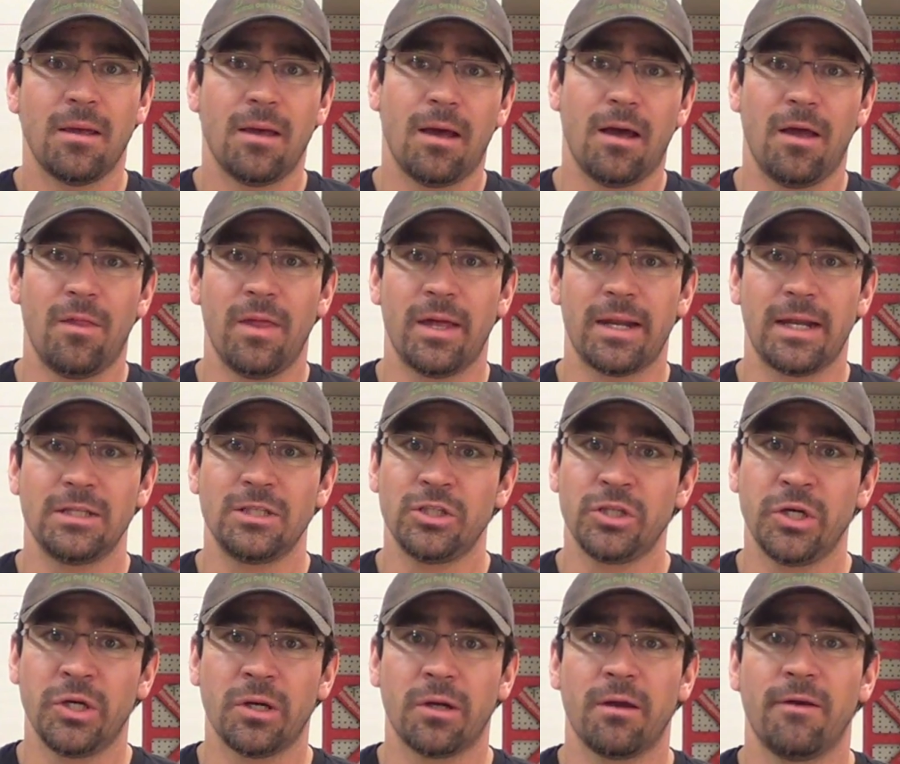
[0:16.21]
that I
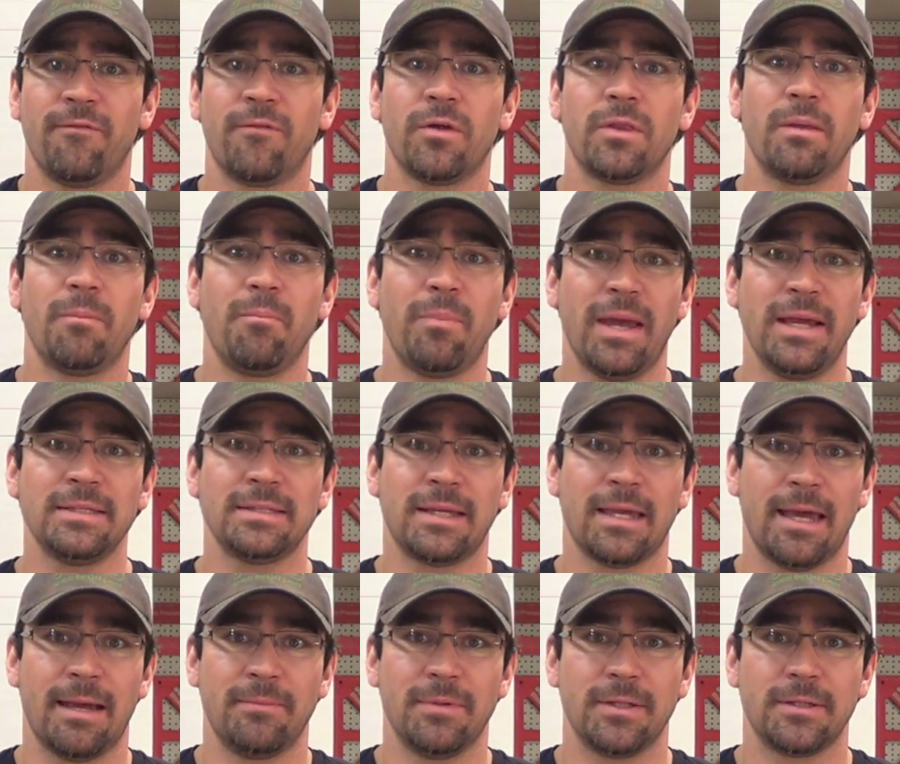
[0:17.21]
took for the base
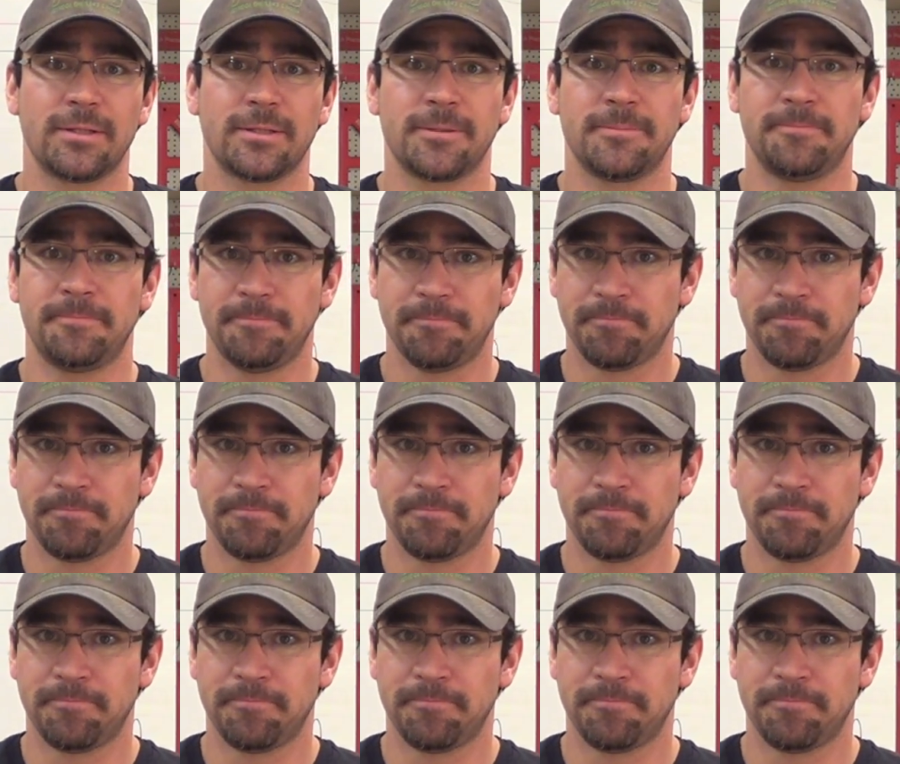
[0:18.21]
cabinets.